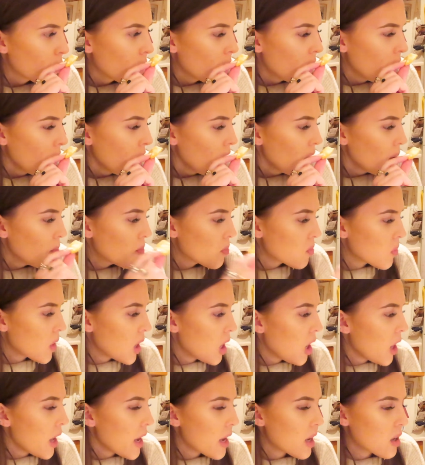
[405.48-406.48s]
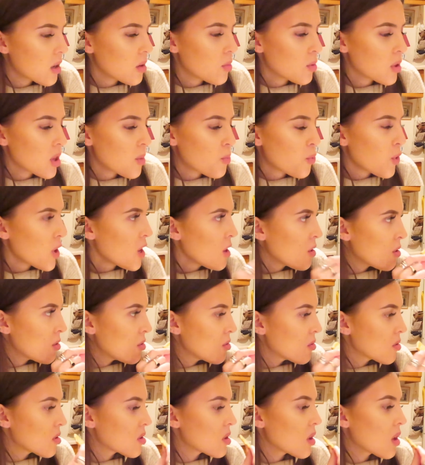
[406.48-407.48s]
Really? They're like the
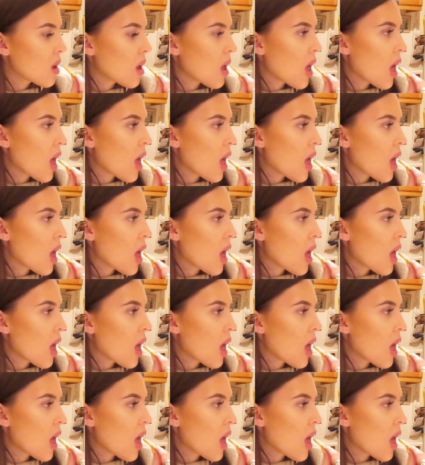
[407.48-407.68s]
Pringles.